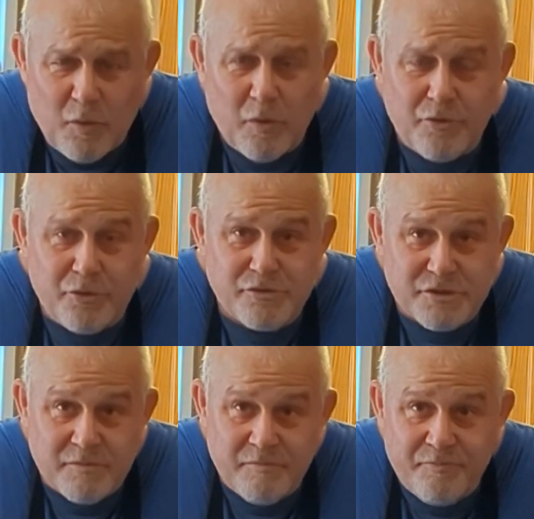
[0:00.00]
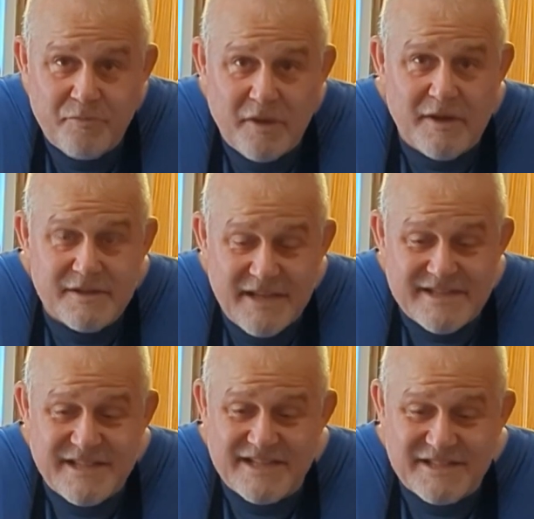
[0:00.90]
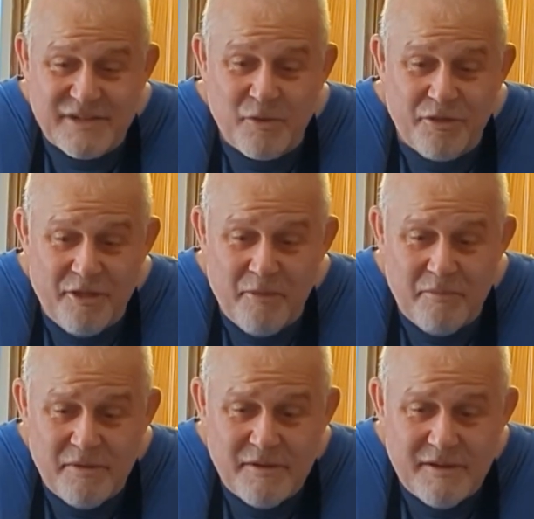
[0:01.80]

we'll do some taste testing with them,